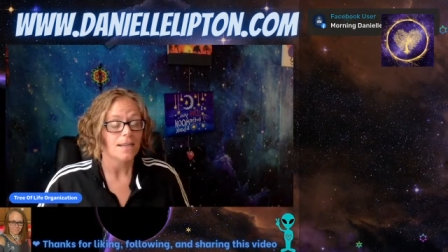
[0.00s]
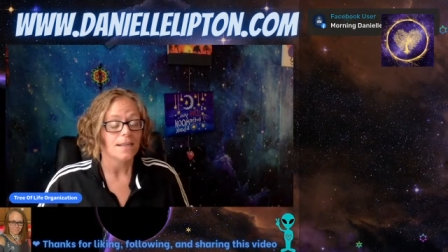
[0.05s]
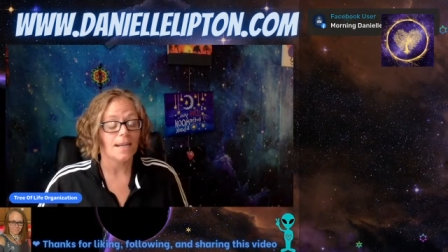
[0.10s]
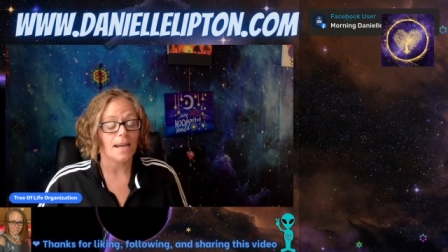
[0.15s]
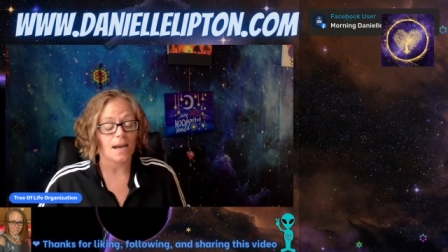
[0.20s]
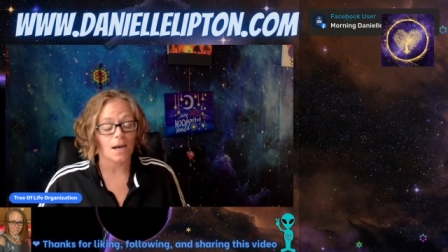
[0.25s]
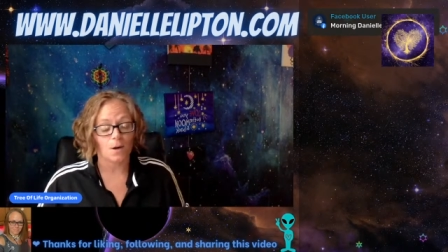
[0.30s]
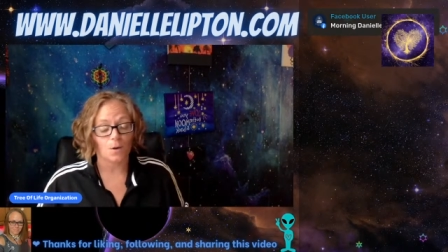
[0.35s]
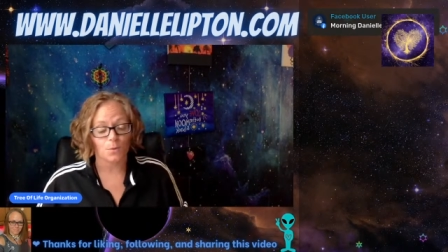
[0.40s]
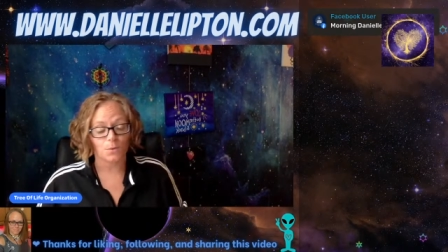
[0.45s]

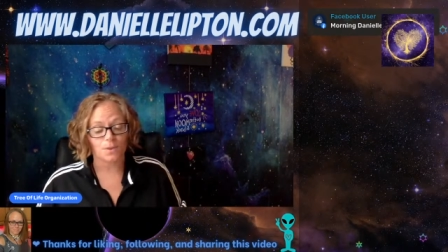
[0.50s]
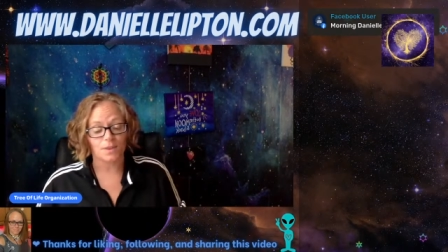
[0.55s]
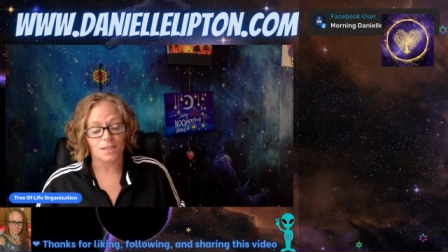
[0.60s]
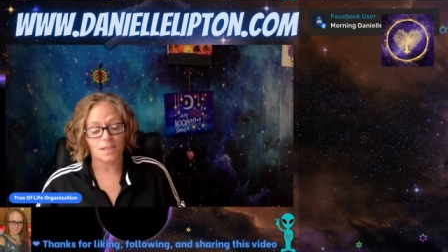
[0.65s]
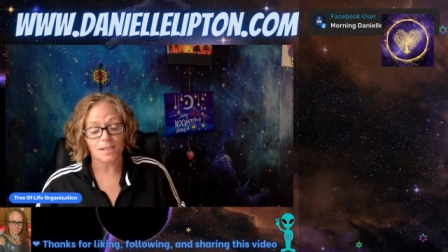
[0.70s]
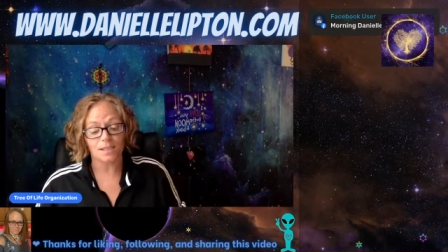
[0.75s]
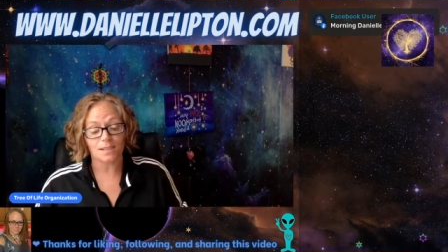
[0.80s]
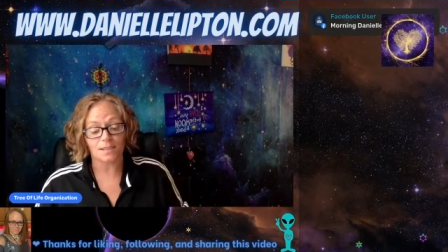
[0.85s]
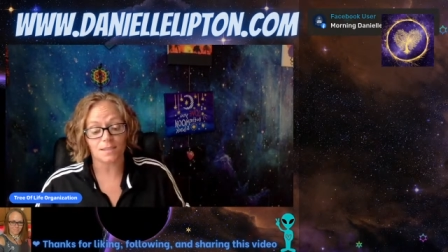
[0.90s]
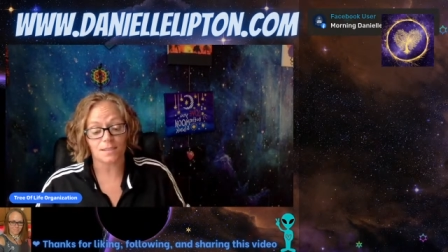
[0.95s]
Now,
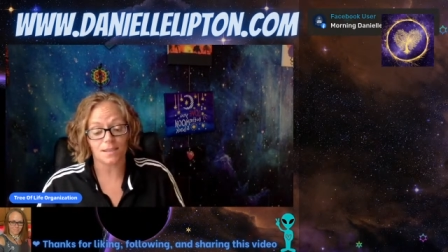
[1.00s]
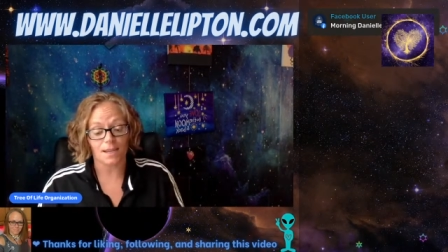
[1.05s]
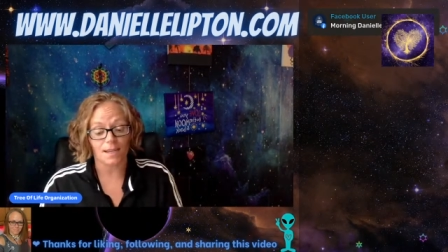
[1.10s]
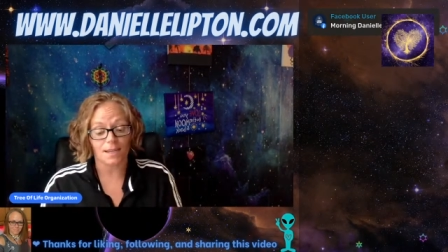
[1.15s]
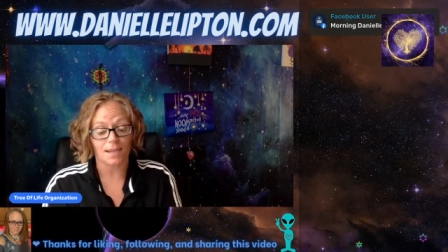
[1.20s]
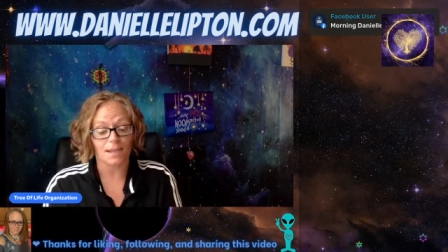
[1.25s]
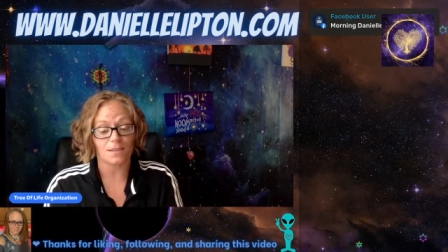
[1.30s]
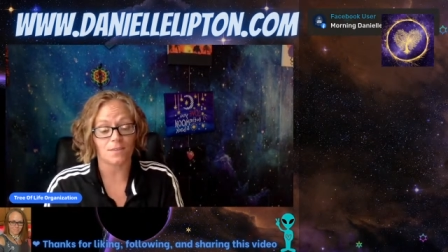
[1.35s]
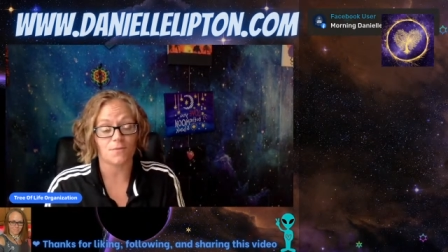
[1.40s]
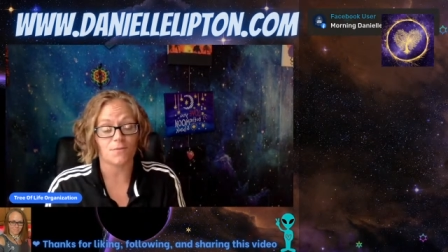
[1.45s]
this
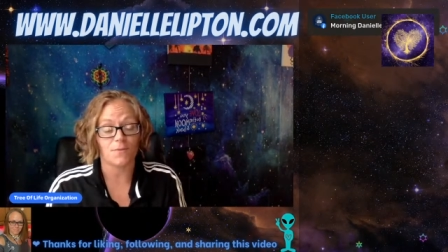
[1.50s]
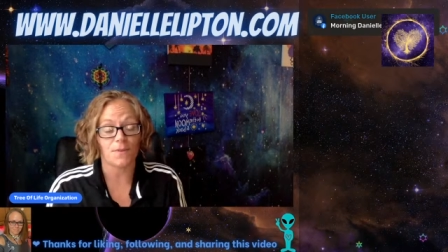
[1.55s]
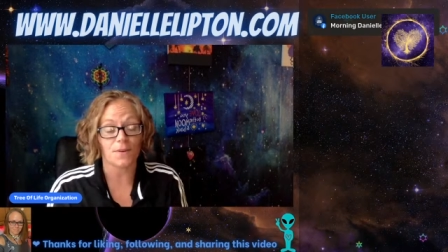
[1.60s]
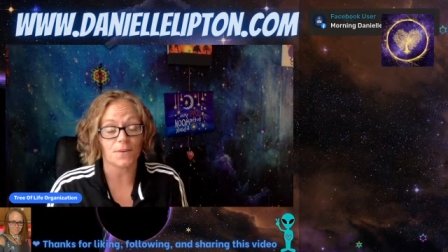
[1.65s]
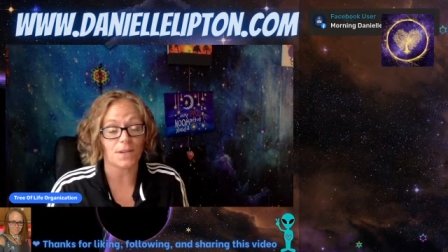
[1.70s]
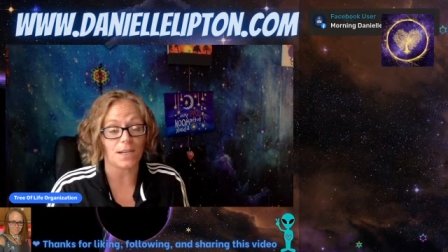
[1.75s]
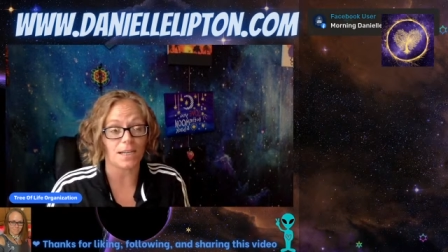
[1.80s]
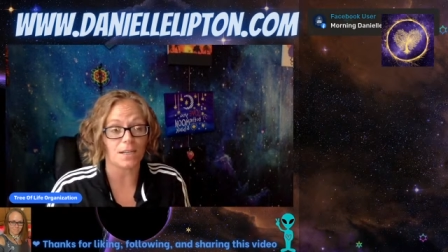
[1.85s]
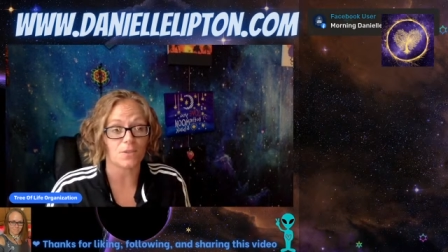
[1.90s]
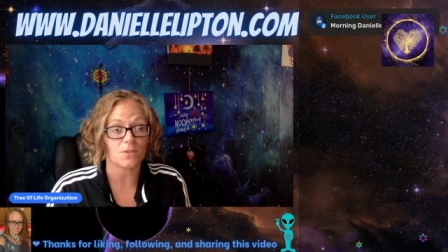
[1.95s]
gets
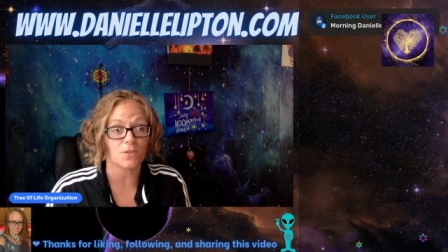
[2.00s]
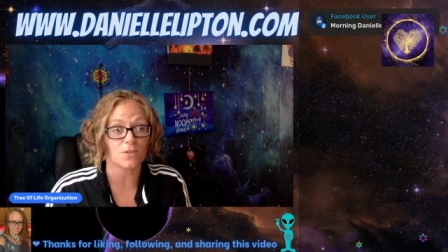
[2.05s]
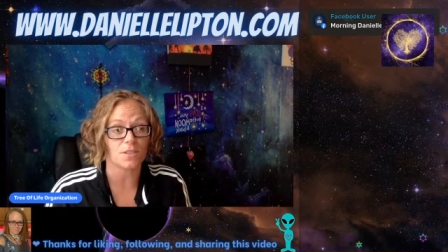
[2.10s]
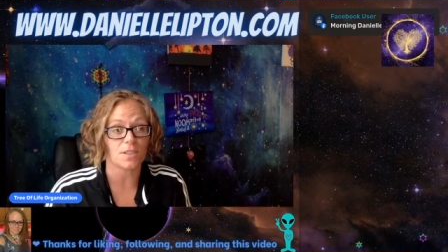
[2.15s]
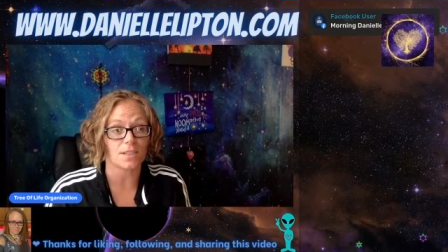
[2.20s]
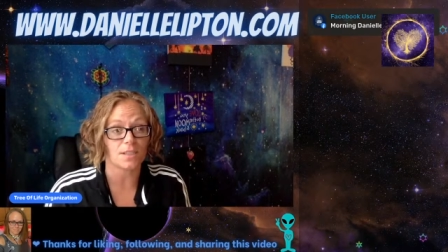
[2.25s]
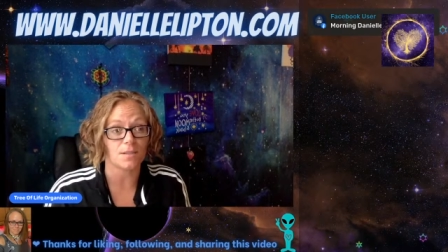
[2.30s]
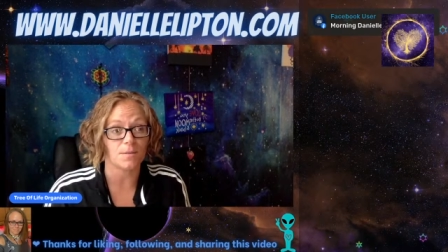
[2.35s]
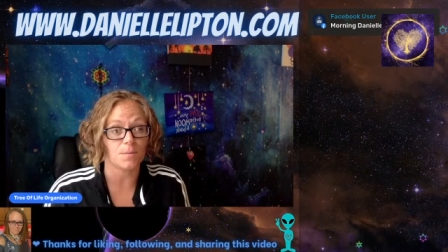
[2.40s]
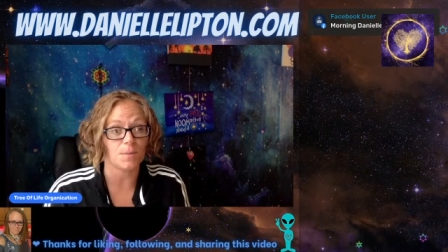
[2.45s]
very
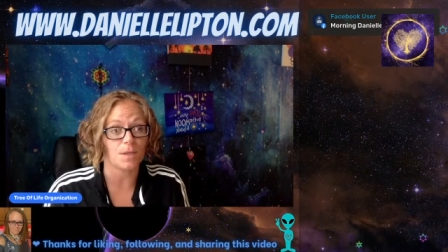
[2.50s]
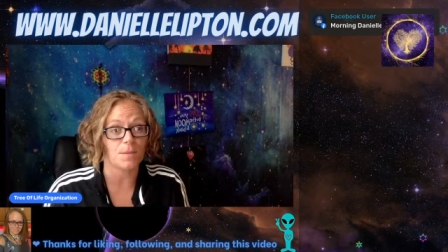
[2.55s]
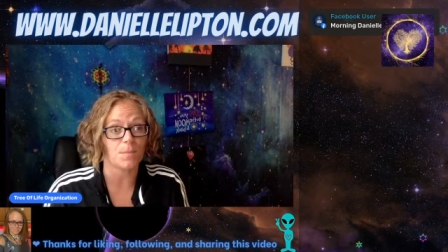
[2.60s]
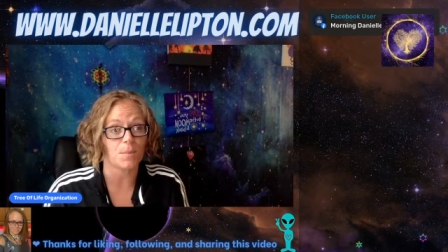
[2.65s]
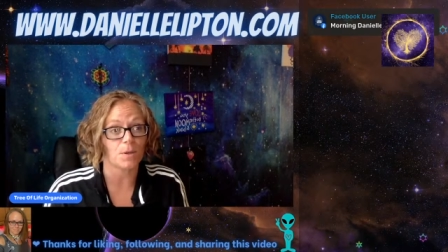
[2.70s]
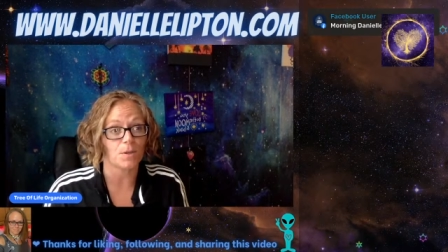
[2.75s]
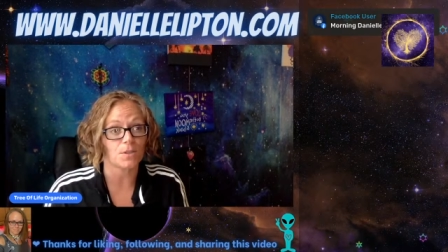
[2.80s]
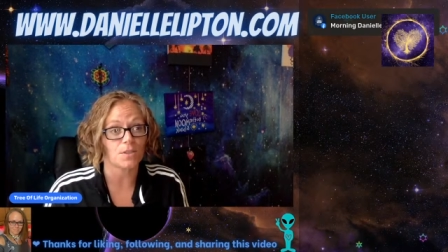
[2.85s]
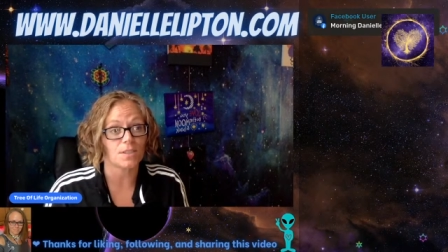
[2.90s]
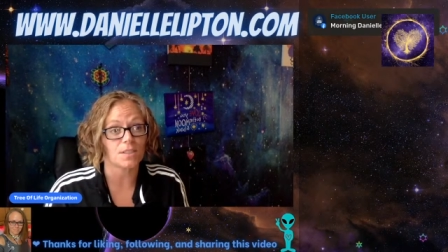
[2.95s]
interesting to me
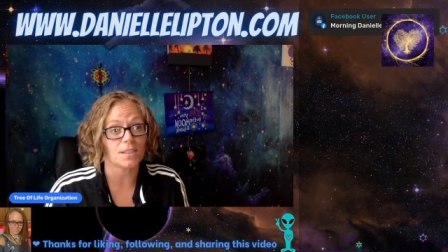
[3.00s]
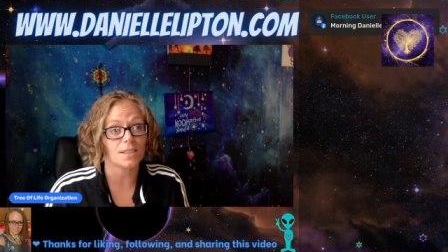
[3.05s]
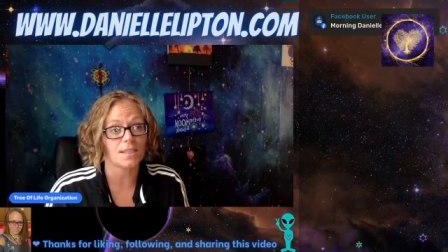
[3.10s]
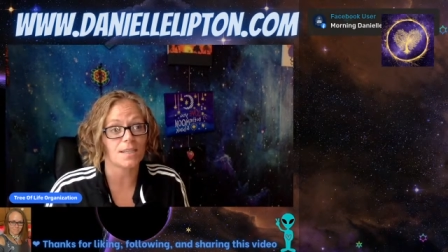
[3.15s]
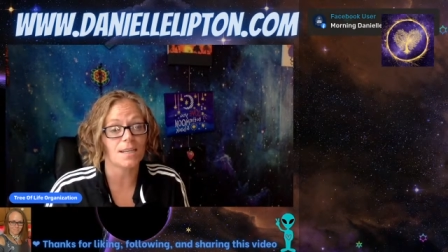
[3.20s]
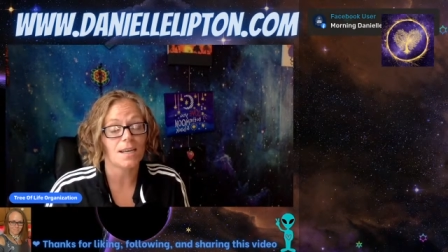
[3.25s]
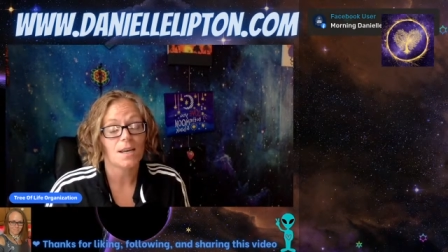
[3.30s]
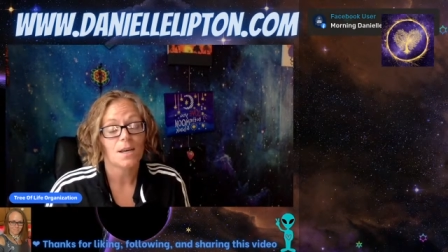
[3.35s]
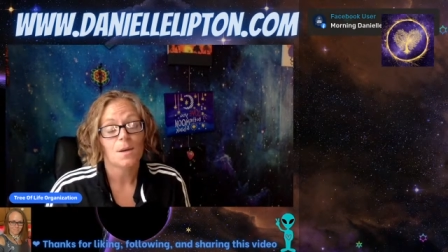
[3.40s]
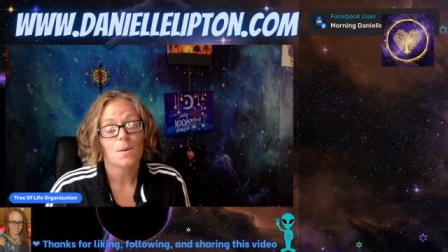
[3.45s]

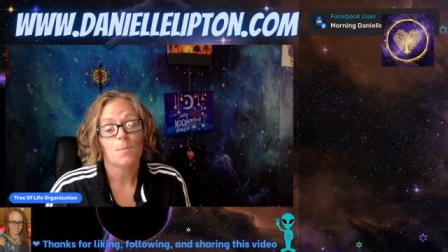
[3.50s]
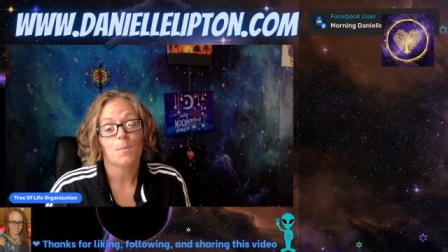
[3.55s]
personally